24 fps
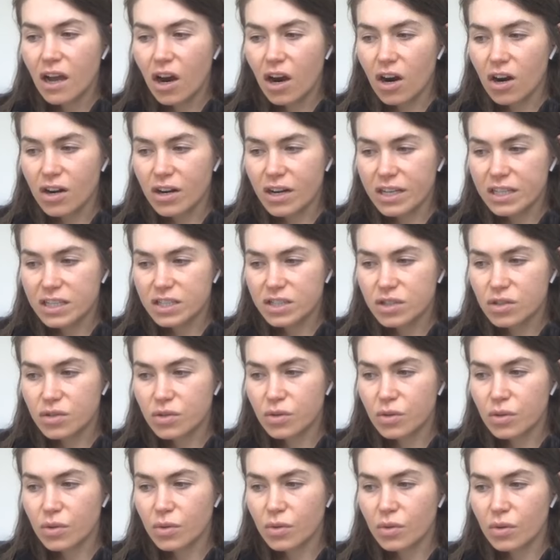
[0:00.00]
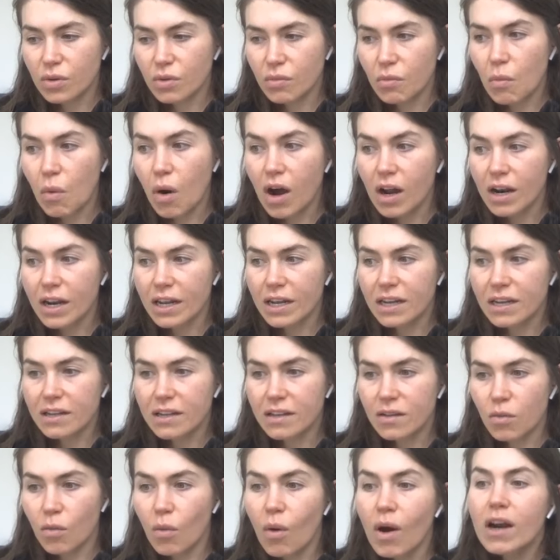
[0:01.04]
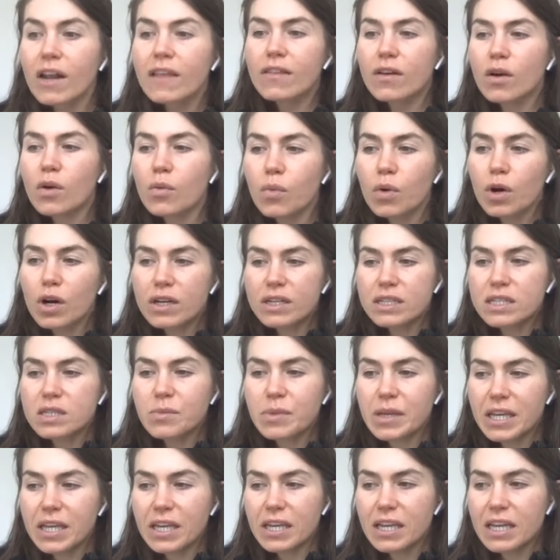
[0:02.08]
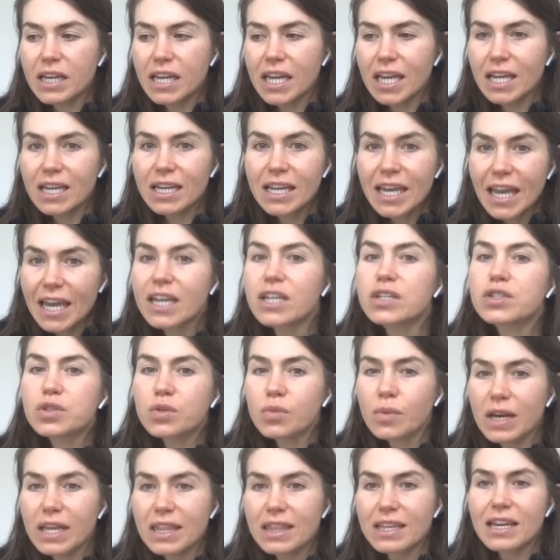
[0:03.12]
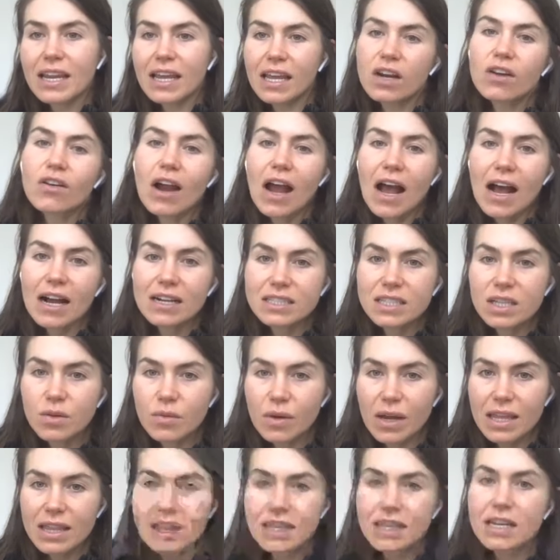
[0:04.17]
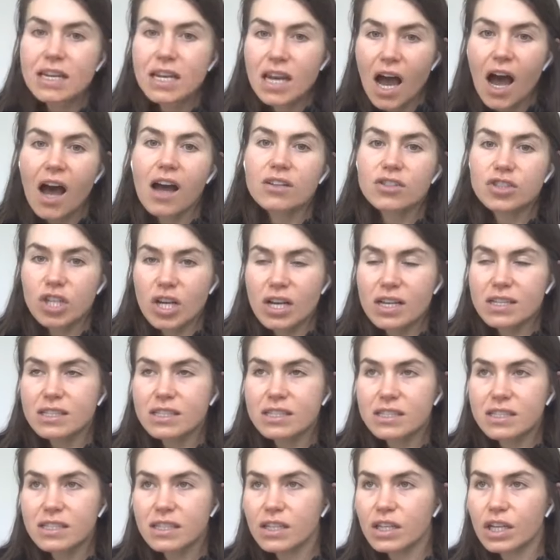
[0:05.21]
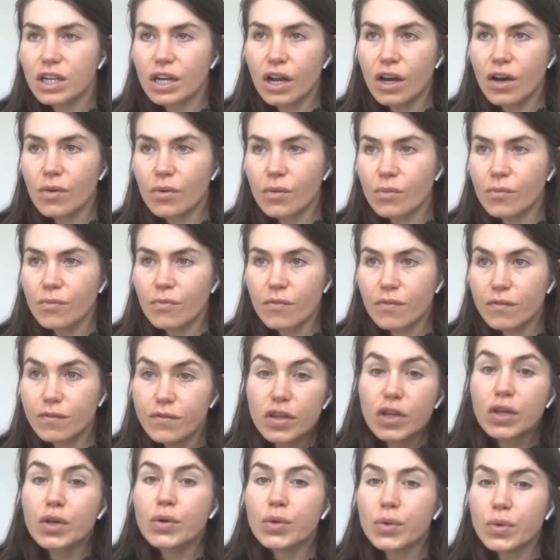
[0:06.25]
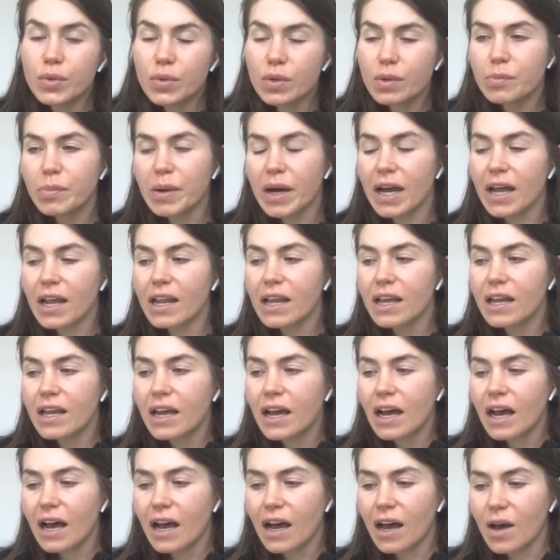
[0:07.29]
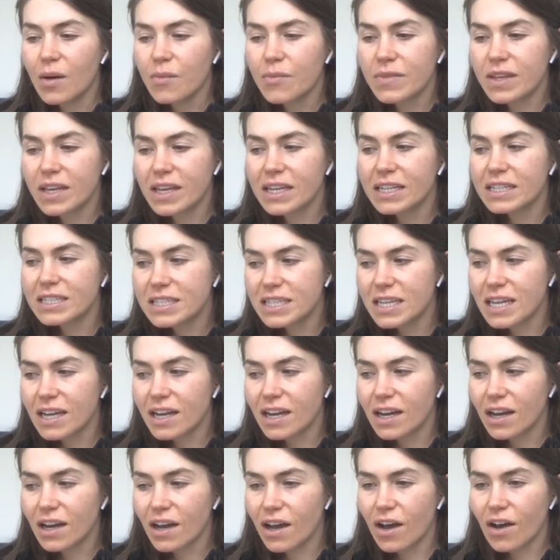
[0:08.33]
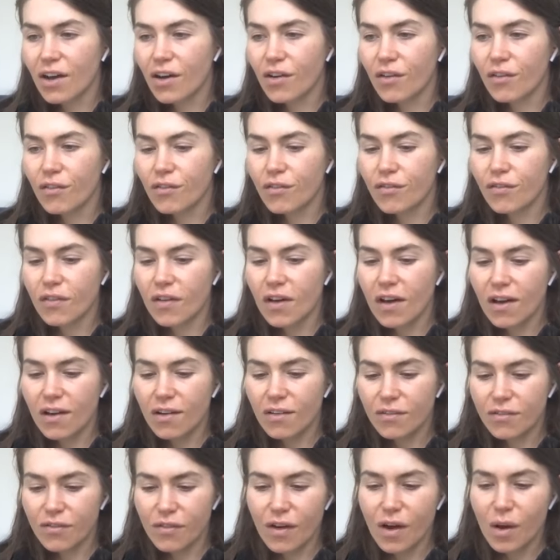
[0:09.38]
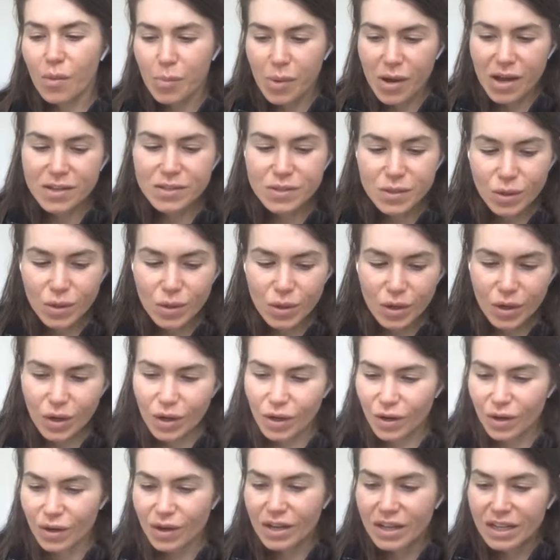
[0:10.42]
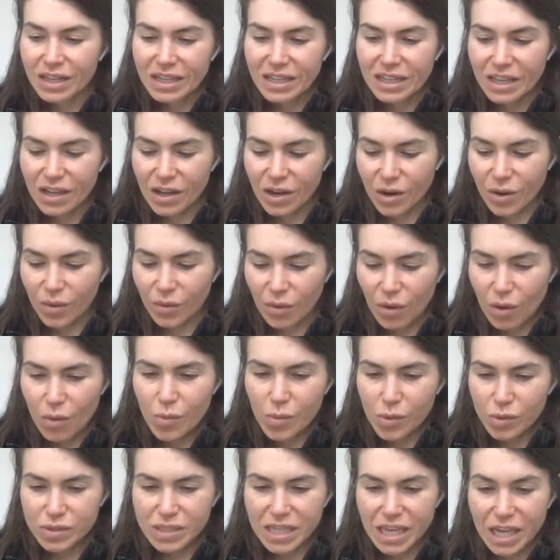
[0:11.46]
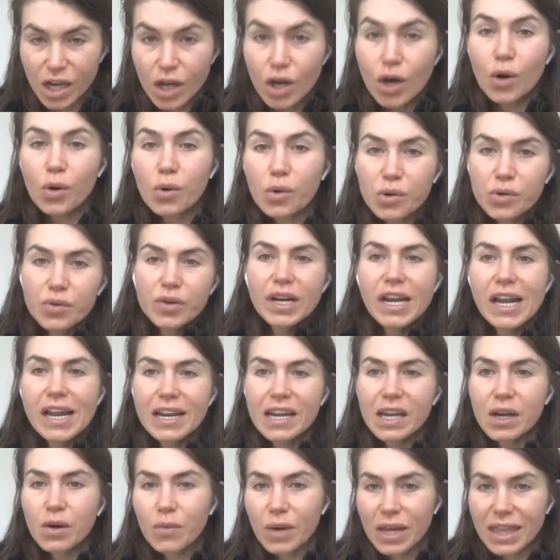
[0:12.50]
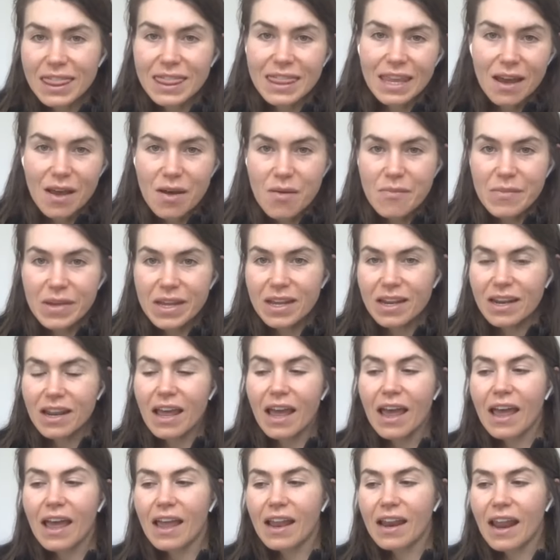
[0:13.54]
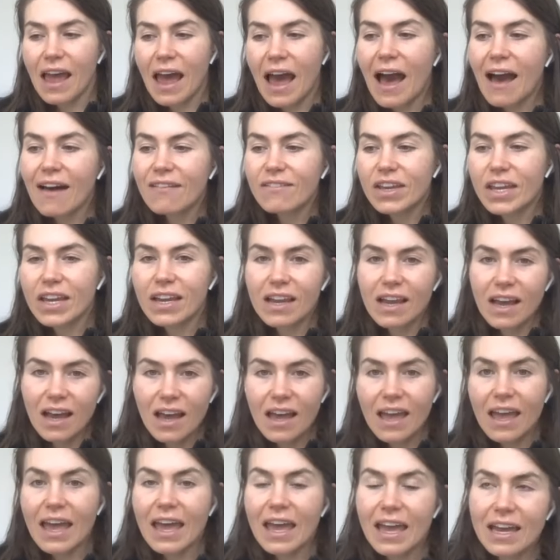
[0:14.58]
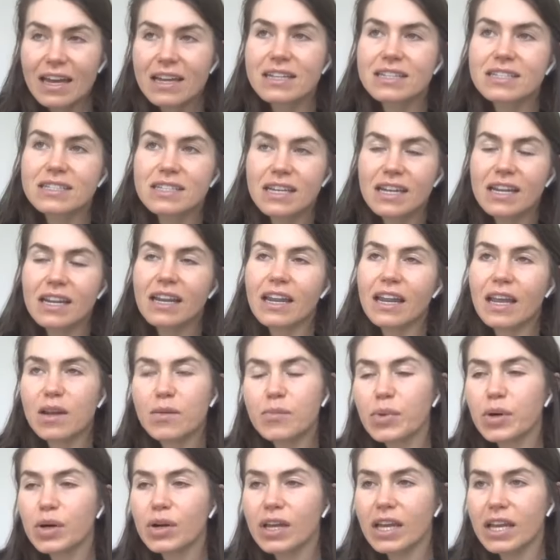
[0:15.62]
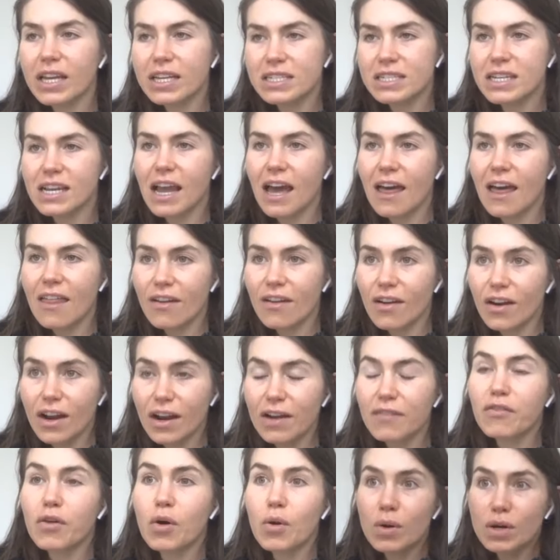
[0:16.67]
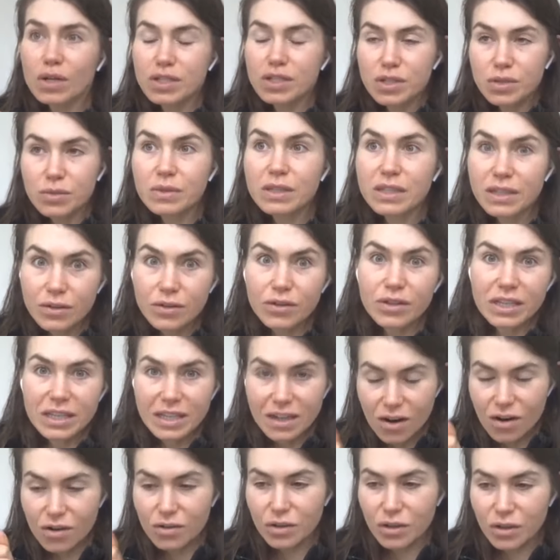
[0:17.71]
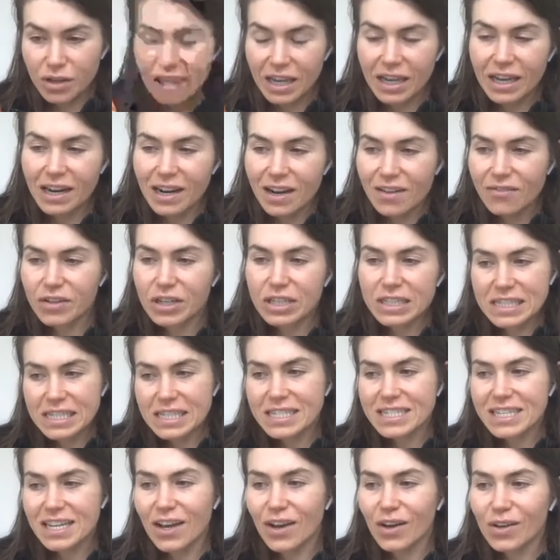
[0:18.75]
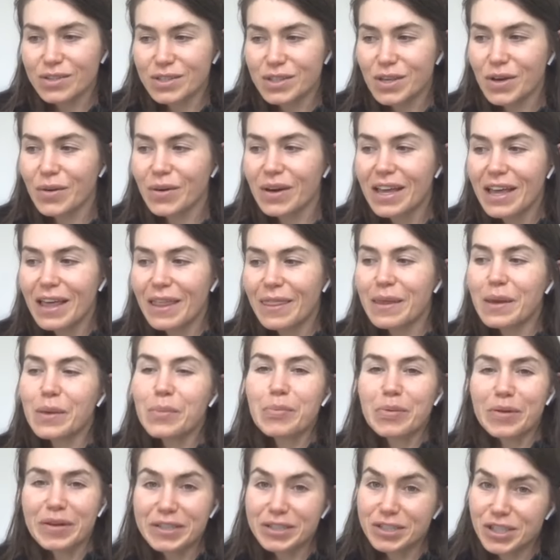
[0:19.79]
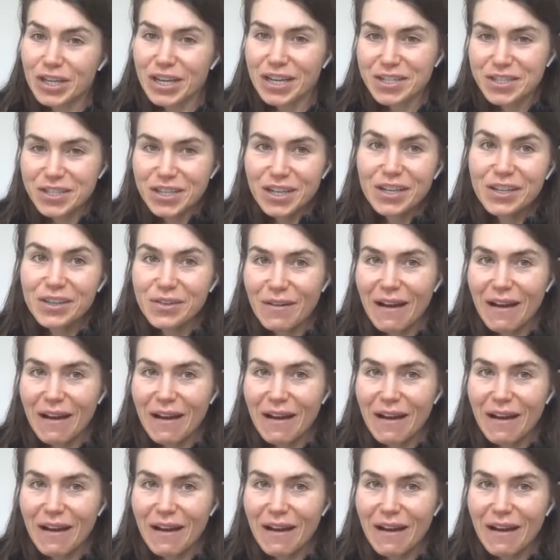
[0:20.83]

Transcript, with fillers: artists who wanted wanted their work to be engaged with and interacted with, and not just, you know, viewed, but um, the idea of of a puzzler, you know, almost like co-creating with them and and having a hand in in putting it together. And of course, you literally are looking at every detail. So the appreciation you